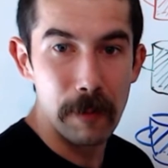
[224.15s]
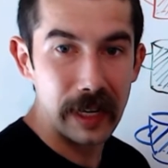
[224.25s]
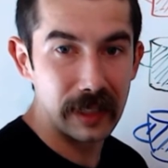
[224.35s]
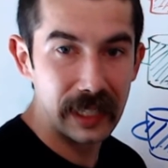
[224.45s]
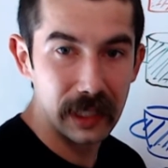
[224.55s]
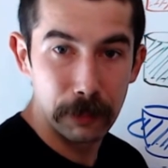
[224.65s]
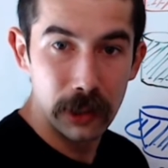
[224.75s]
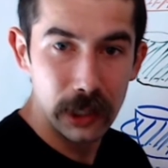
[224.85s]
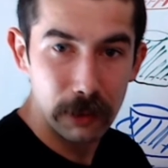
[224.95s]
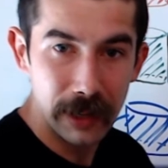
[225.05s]
we could either
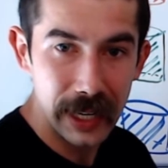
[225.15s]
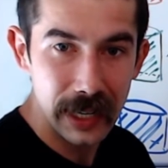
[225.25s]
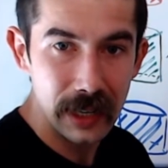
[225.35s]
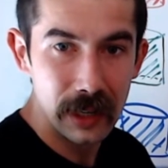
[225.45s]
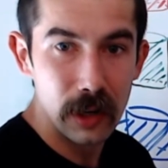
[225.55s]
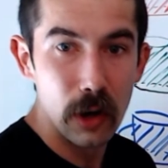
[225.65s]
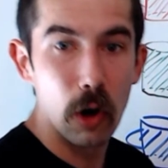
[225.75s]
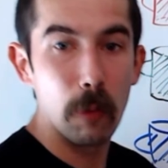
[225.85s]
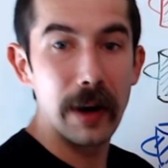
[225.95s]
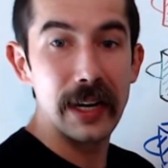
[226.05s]
put a green
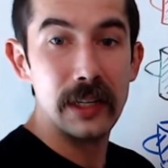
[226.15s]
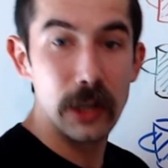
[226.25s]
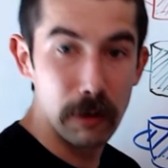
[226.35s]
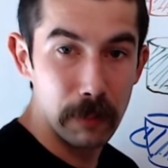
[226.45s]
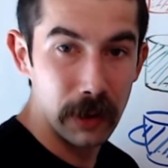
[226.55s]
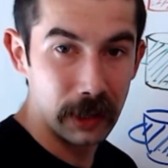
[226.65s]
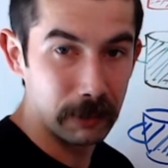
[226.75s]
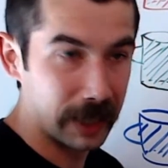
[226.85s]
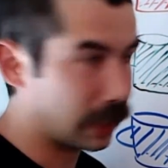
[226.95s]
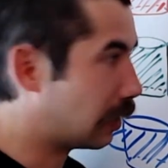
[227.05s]
or we don't put a
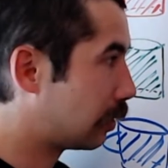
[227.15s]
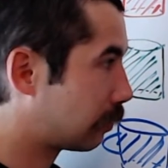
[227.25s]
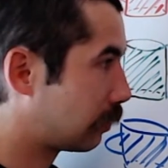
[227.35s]
green.